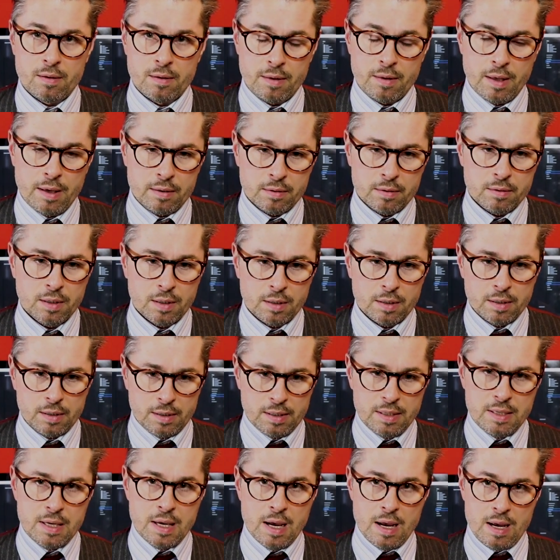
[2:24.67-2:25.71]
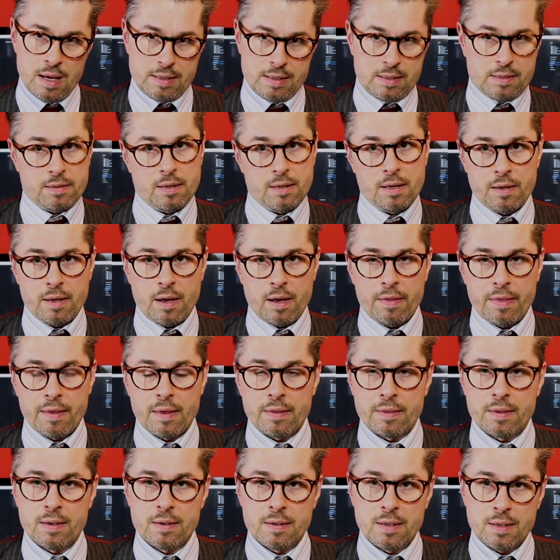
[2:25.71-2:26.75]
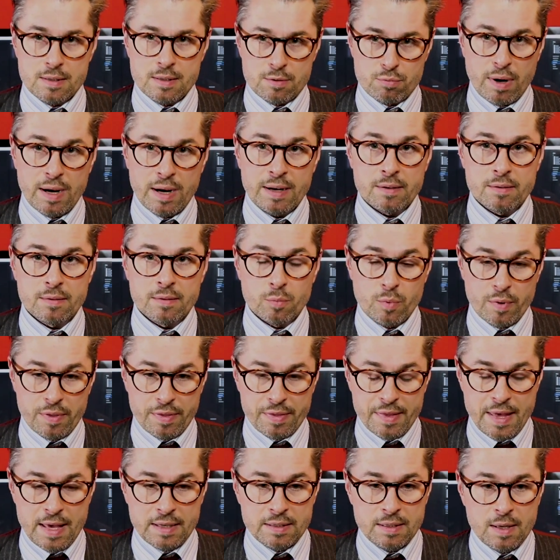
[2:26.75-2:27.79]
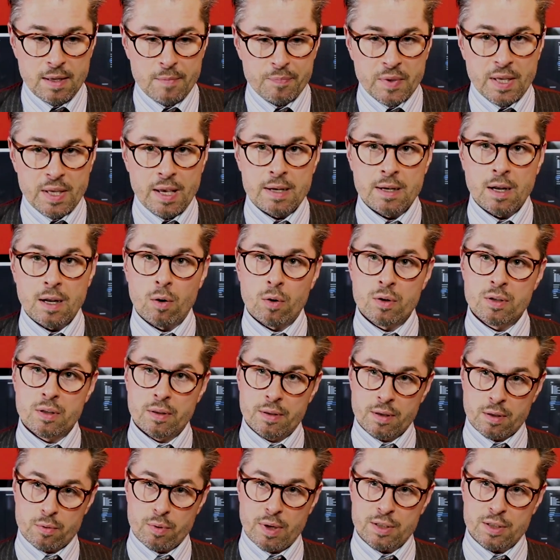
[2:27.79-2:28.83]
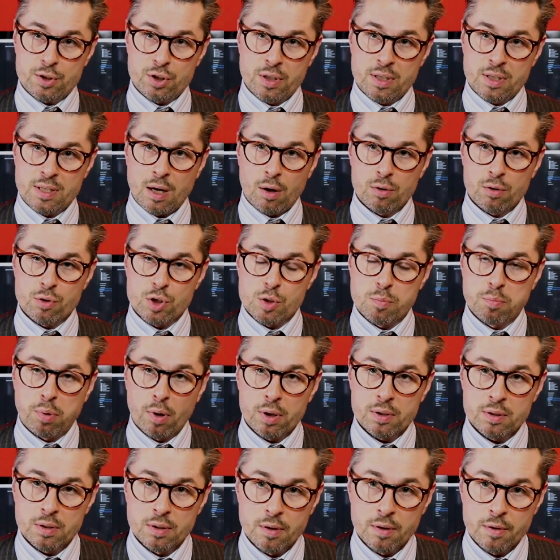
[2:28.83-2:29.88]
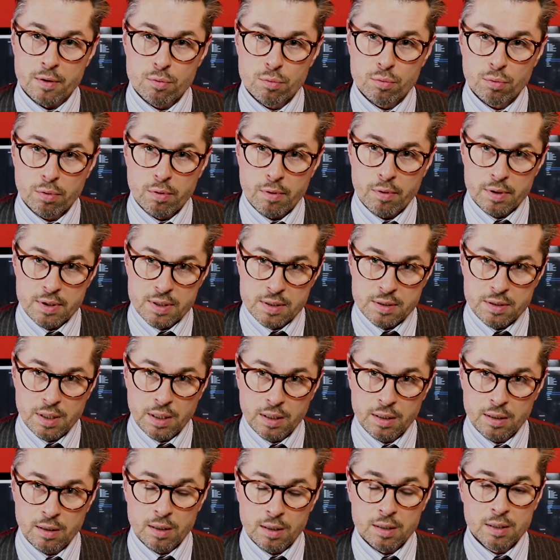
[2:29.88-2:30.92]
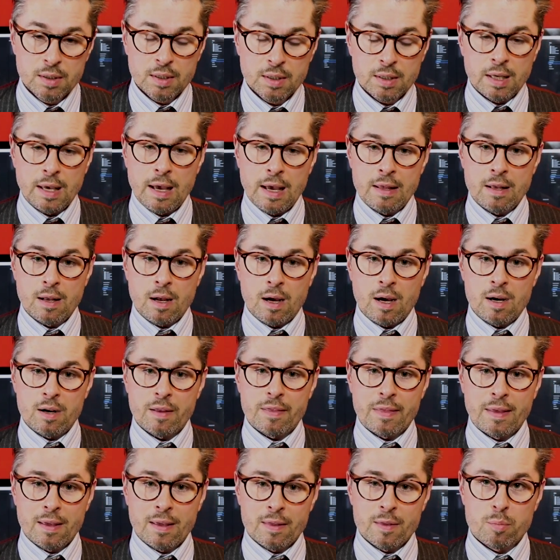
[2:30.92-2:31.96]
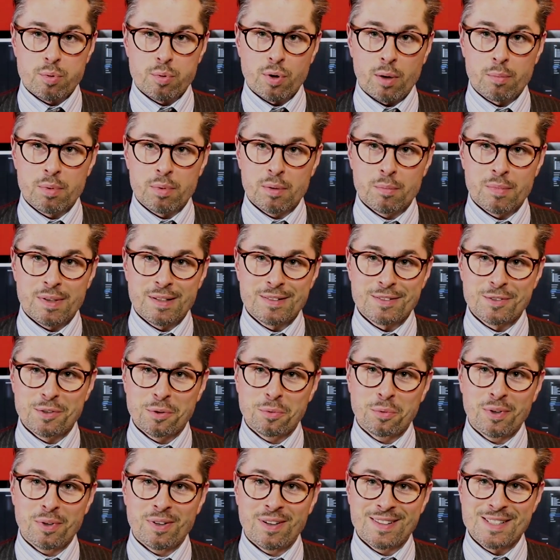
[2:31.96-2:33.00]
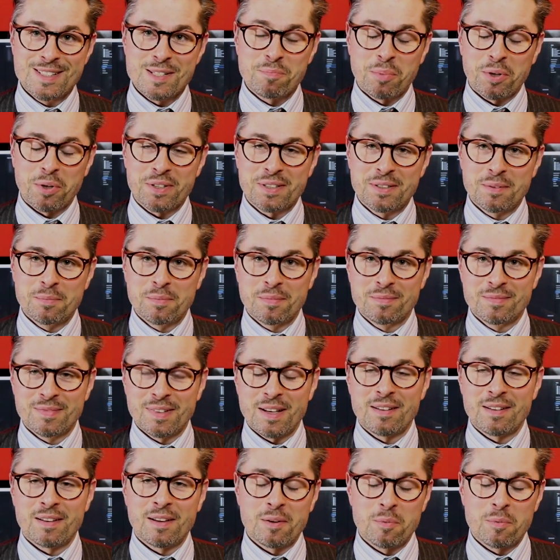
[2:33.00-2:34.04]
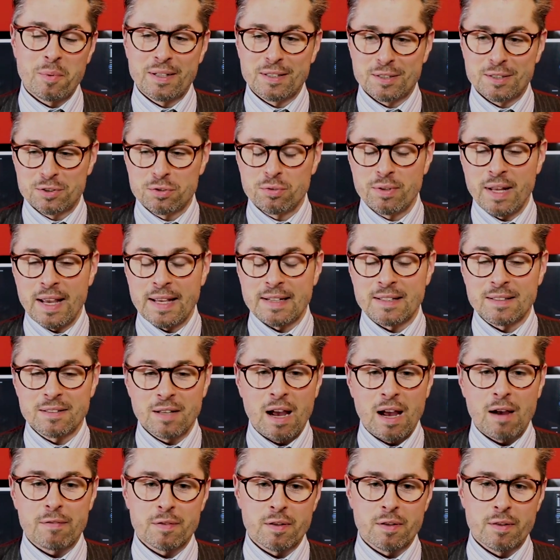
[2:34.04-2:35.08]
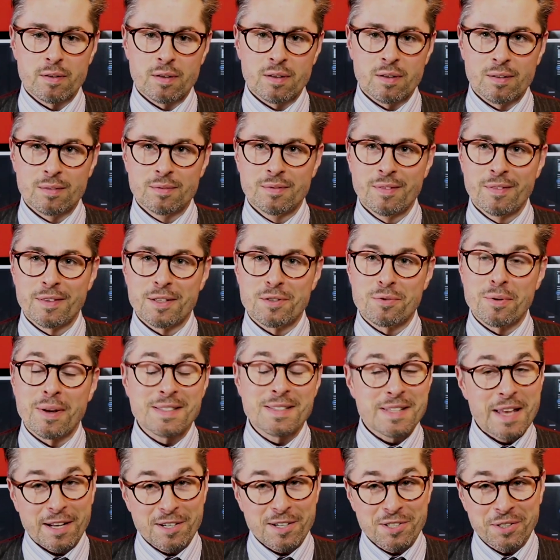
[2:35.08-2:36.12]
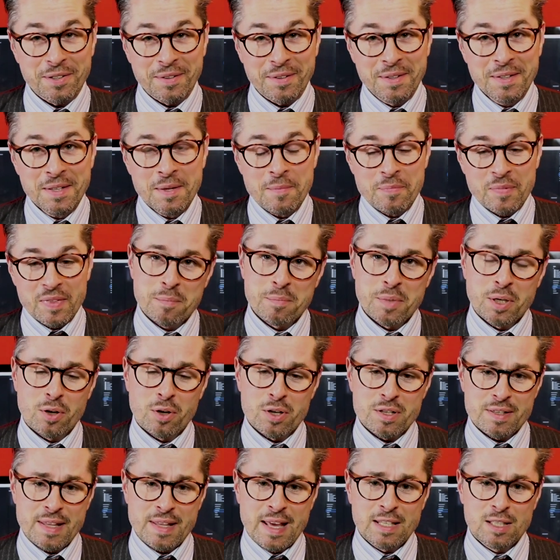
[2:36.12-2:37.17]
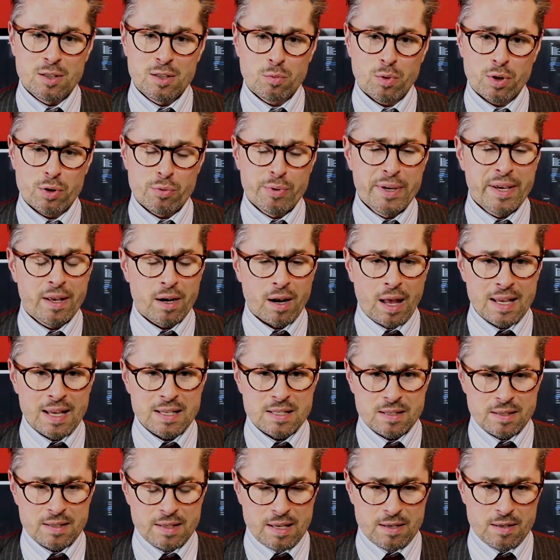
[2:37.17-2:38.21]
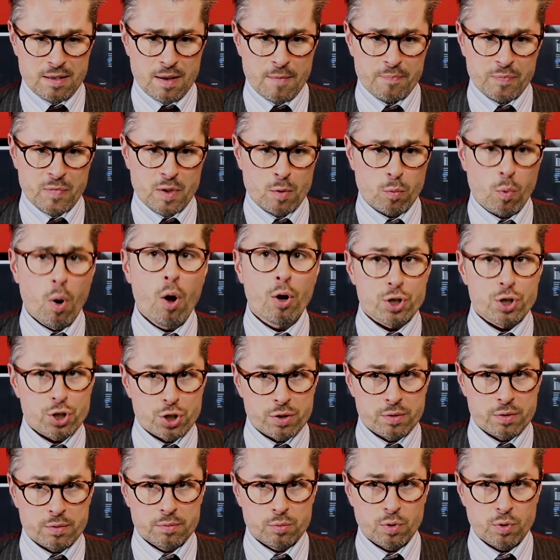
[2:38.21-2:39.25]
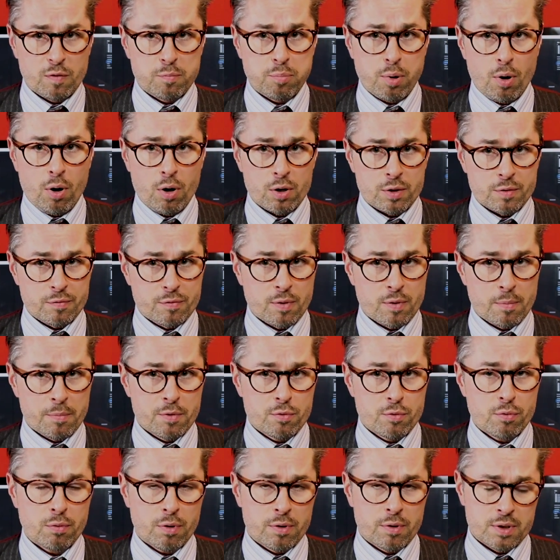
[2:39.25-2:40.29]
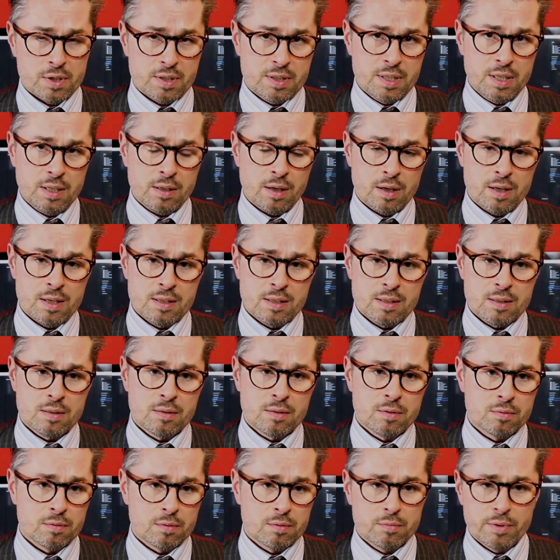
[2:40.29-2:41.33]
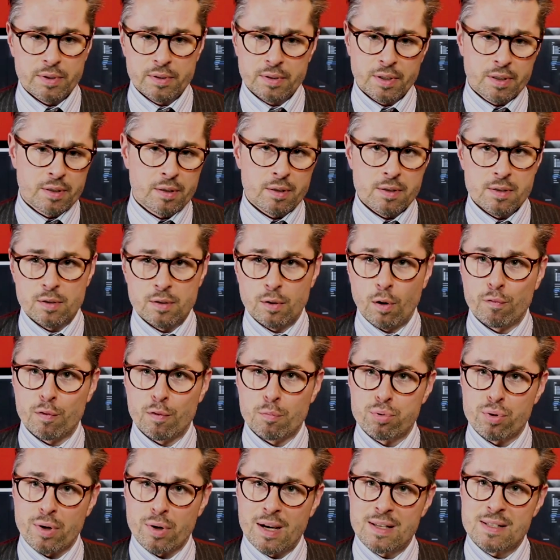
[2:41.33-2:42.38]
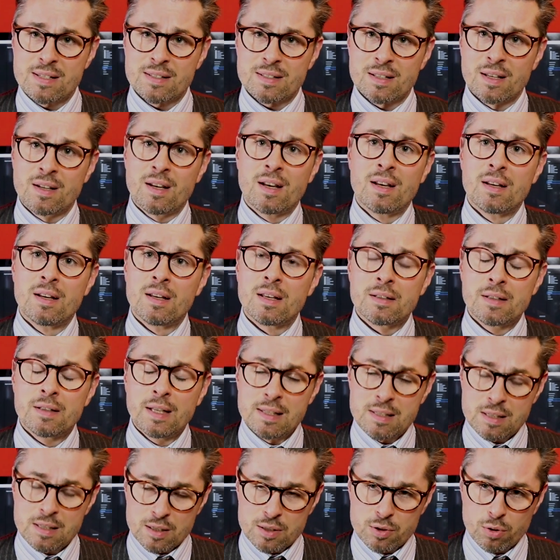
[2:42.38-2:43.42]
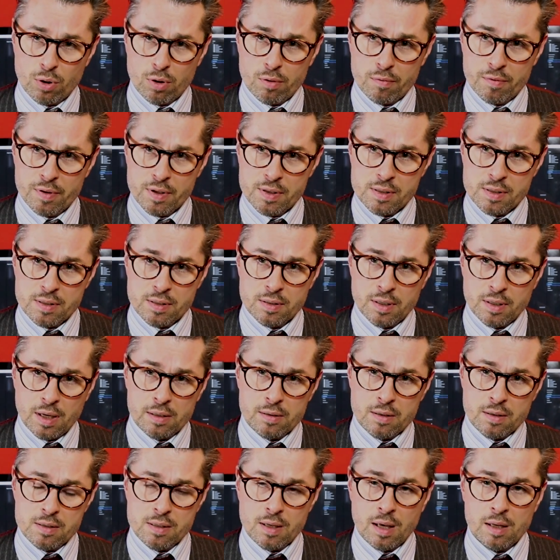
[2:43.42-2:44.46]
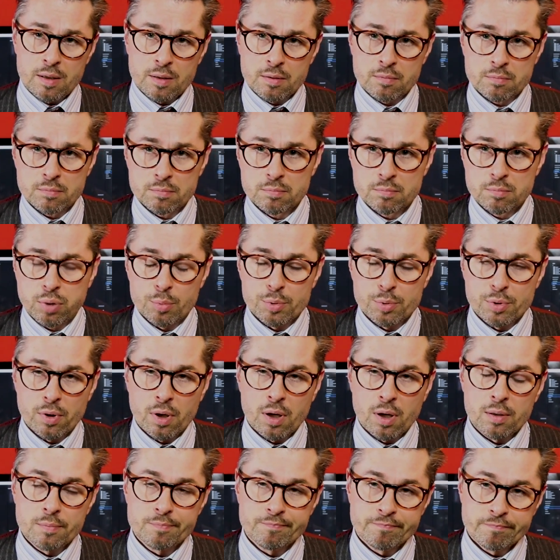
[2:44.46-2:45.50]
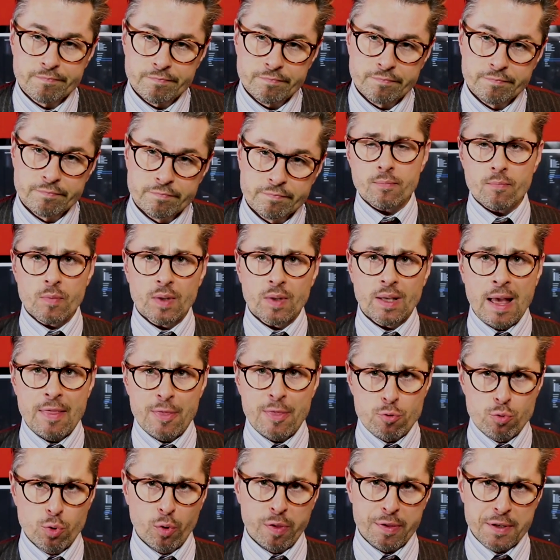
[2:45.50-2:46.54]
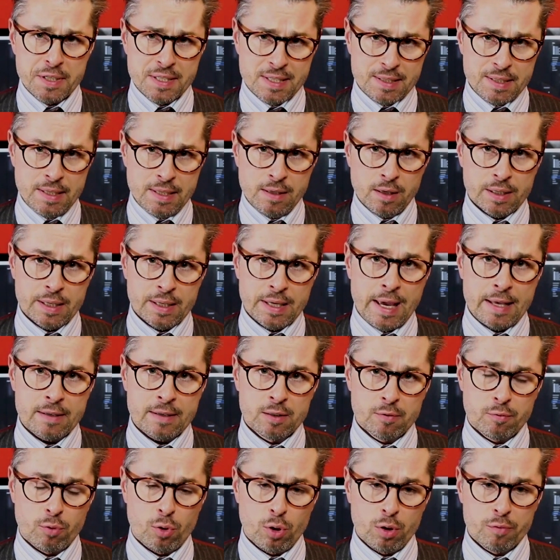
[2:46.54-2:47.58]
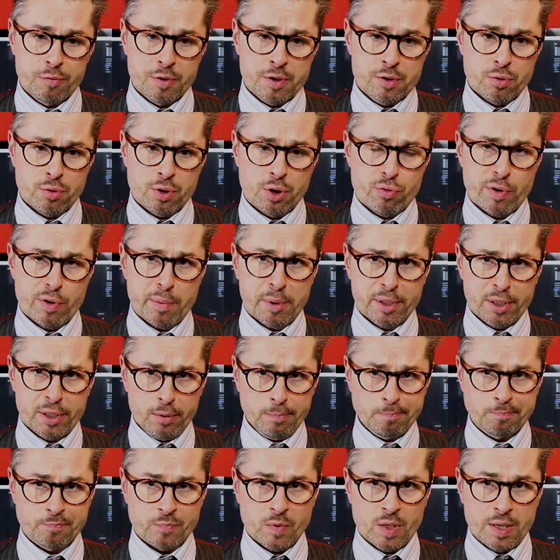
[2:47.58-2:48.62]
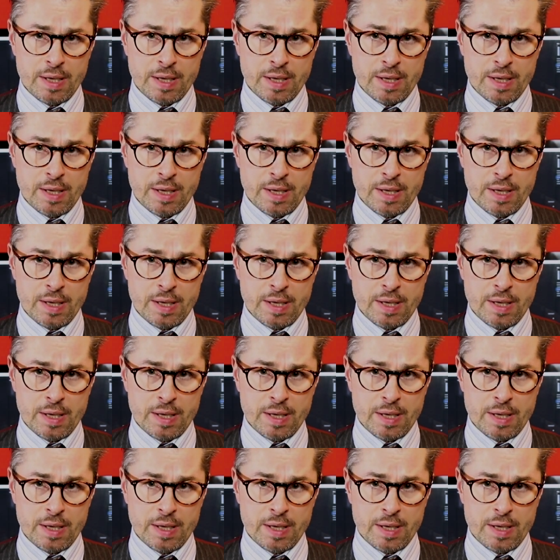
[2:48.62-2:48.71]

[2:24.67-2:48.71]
than he has, and I think he's right with that. And now the question is how to spot the ruthless dealer, and I think the problem is you will spot him when it's too late, after the transaction, because then you will realize that the watch you have bought from the ruthless dealer is ridiculously overpriced, needs a service, and is unpopular. And the ruthless dealer can evolve into a criminal,